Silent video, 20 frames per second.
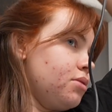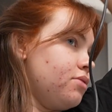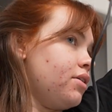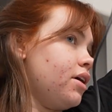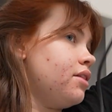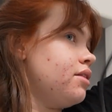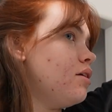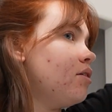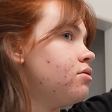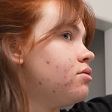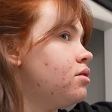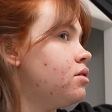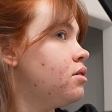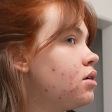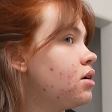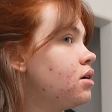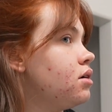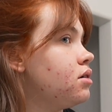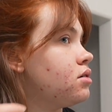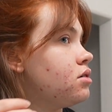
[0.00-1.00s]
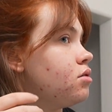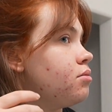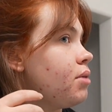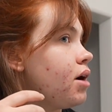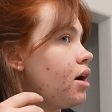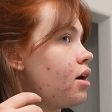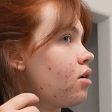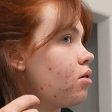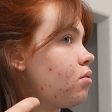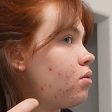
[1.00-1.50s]
be fine though, because no
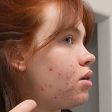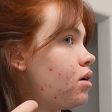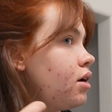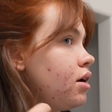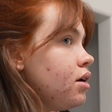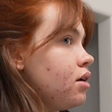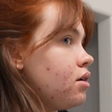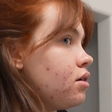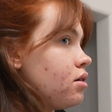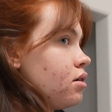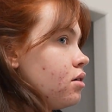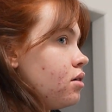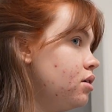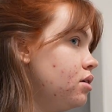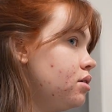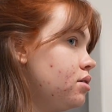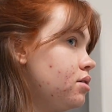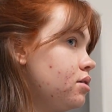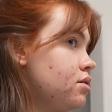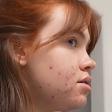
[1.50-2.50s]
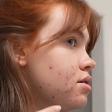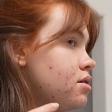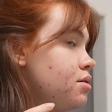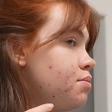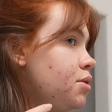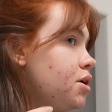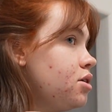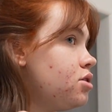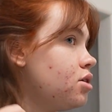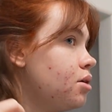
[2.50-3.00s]
matter what, this is the
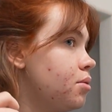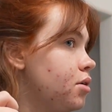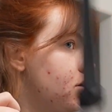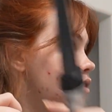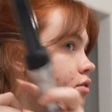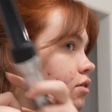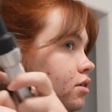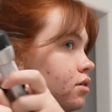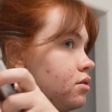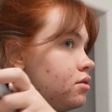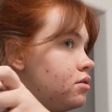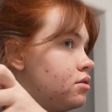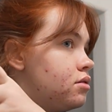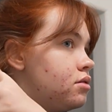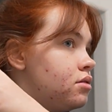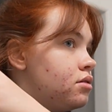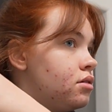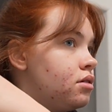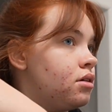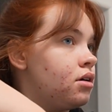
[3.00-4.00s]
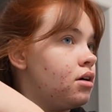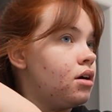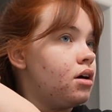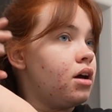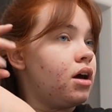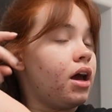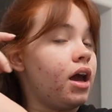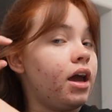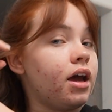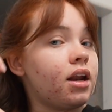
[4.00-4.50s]
speech I'm giving,
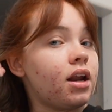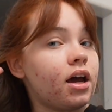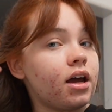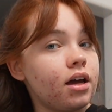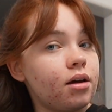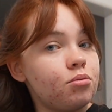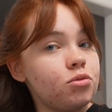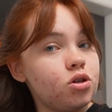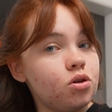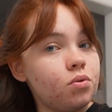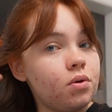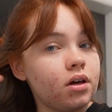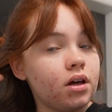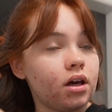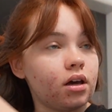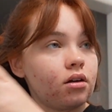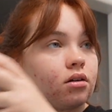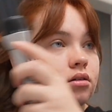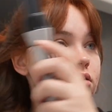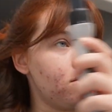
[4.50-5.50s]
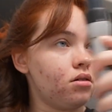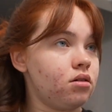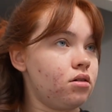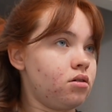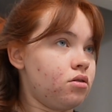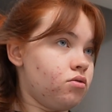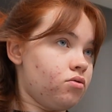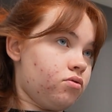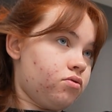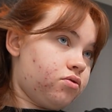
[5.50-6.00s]
and I am doing it
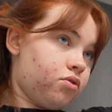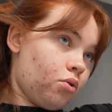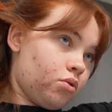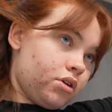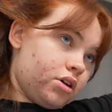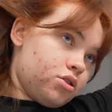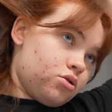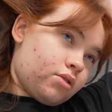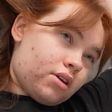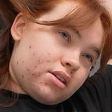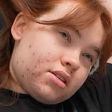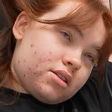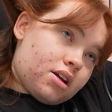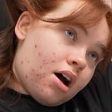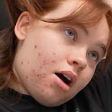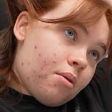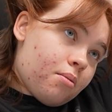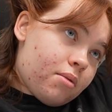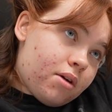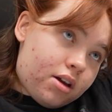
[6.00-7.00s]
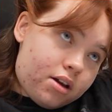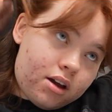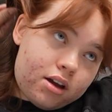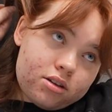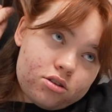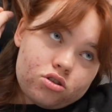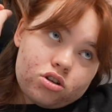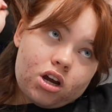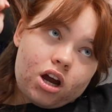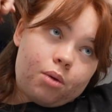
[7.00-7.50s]
fully dressed up
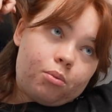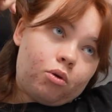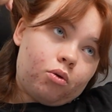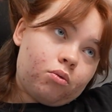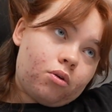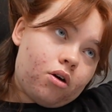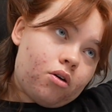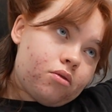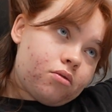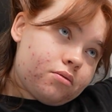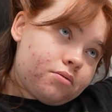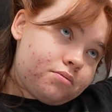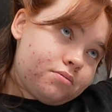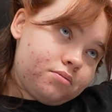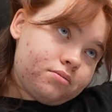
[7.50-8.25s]
as Chappell Roan.